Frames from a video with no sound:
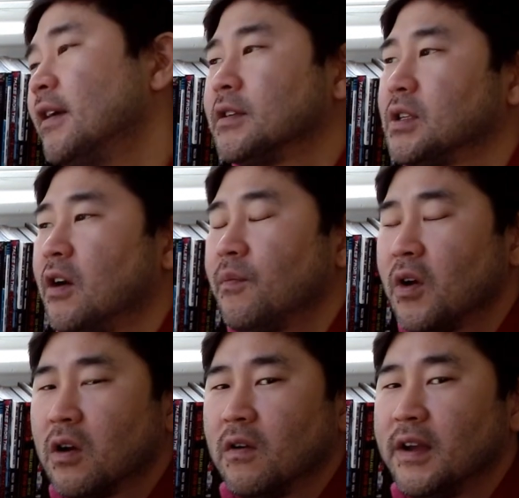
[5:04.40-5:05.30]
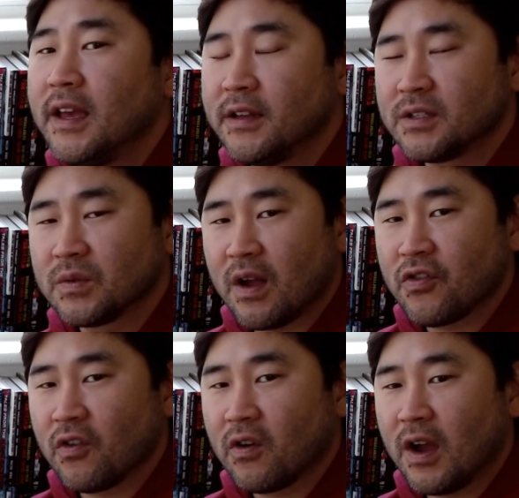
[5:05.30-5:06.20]
So Mercury is
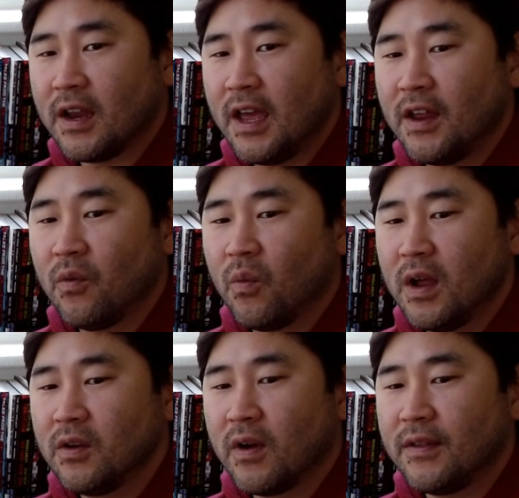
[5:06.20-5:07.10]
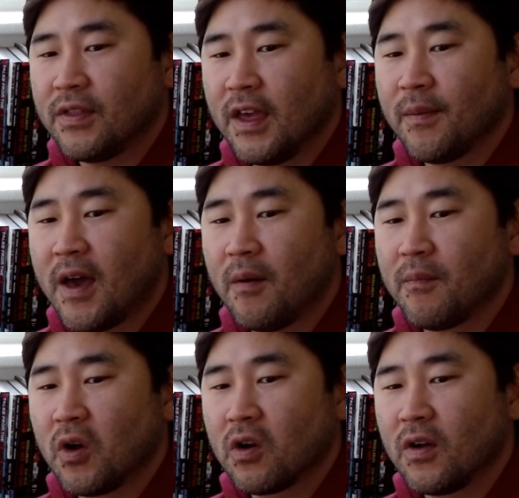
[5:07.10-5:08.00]
retrograde. And one great thing about
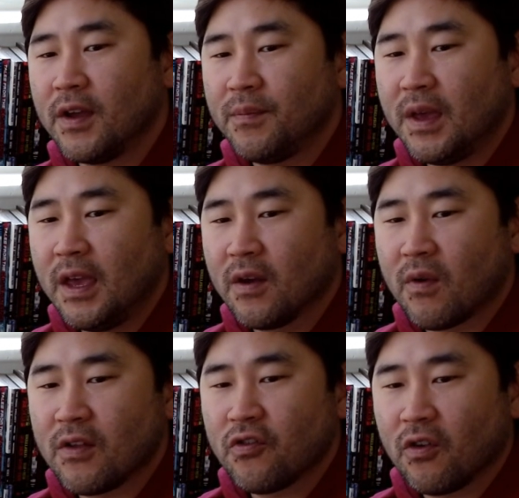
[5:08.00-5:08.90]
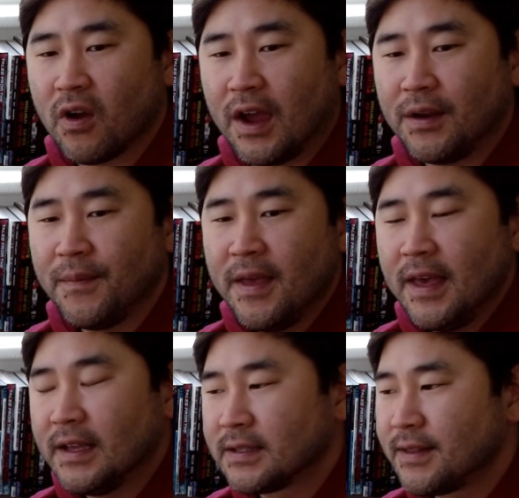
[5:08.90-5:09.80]
Mercury being retrograde
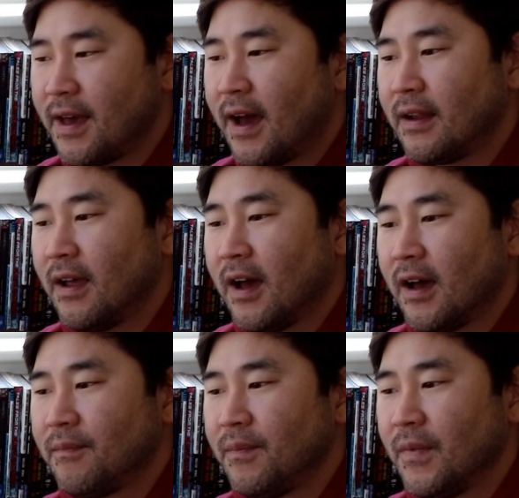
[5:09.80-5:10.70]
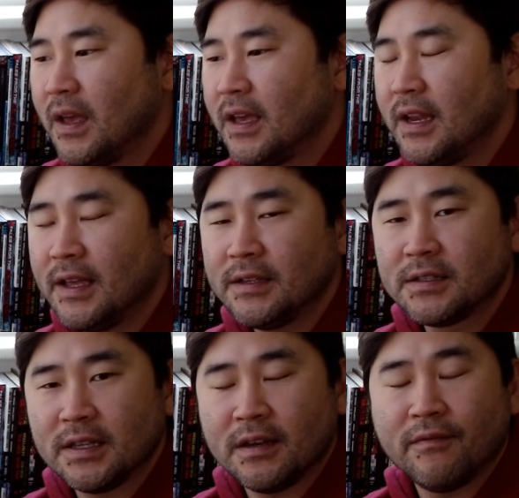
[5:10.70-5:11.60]
is that
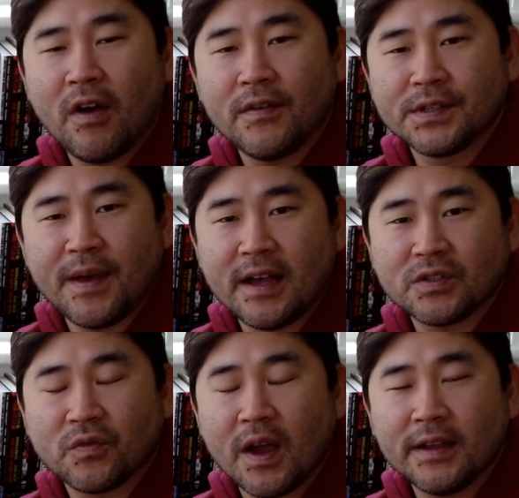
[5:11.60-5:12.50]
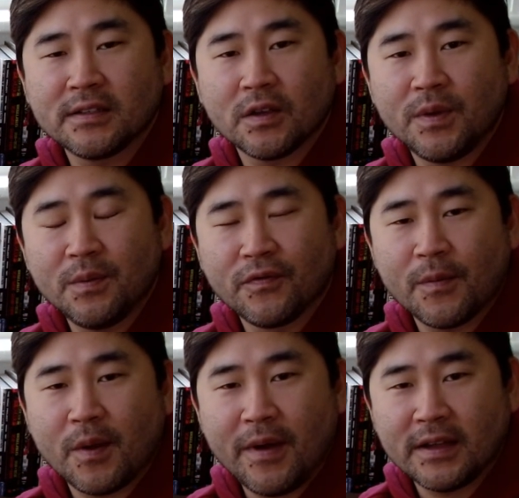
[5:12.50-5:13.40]
it involves the past, right? And so people
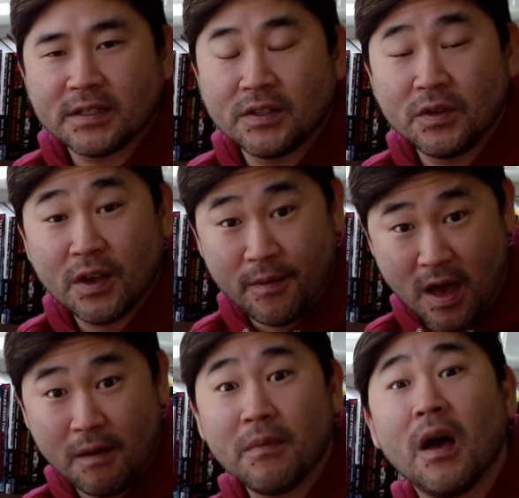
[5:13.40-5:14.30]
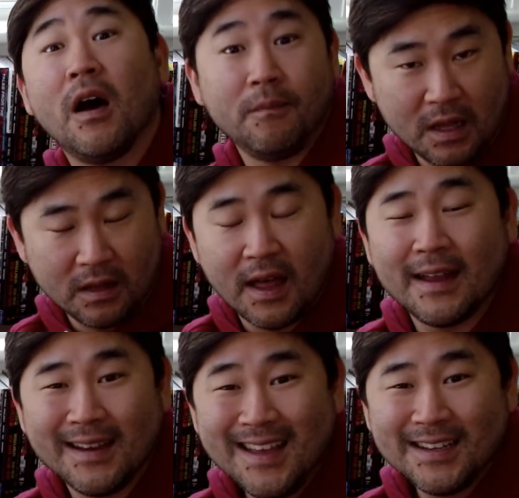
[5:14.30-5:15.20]
from our past do come up a
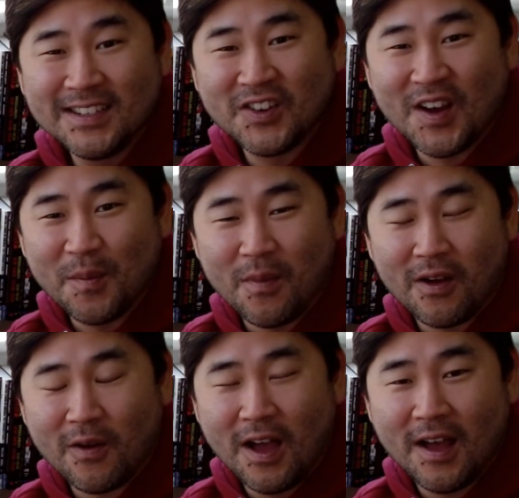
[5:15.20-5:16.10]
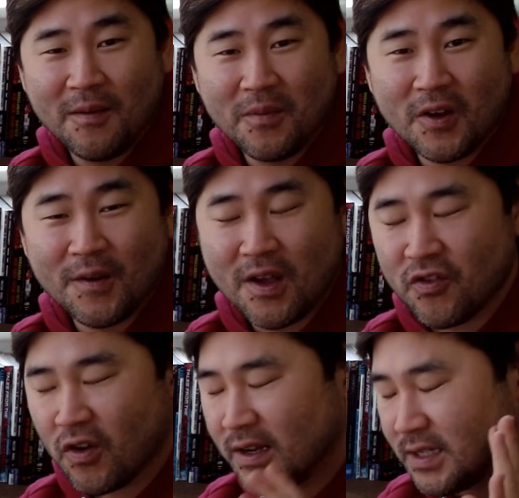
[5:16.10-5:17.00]
lot during Mercury
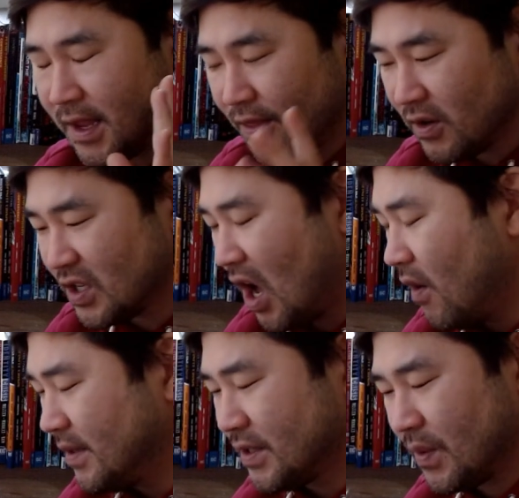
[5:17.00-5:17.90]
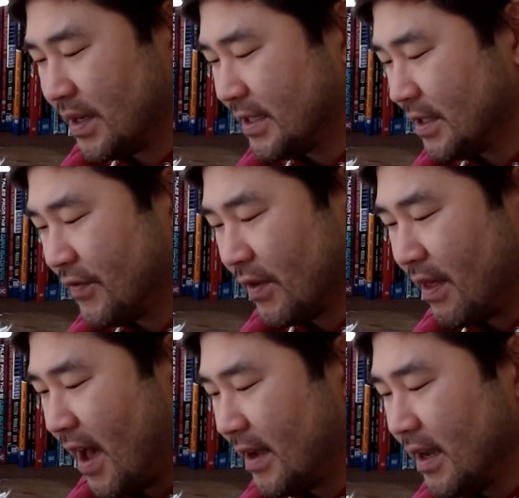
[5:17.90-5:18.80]
retrogrades. And there's always a reason for
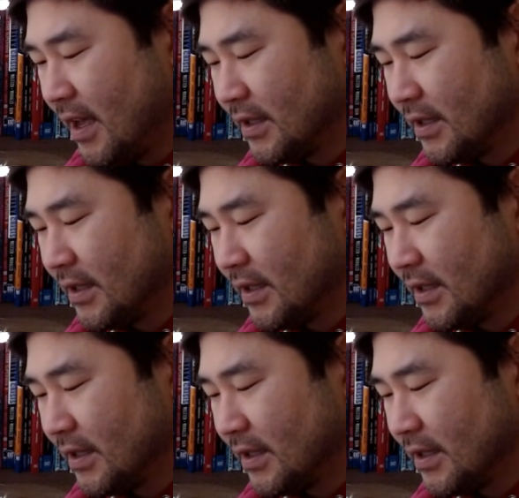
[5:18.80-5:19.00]
that.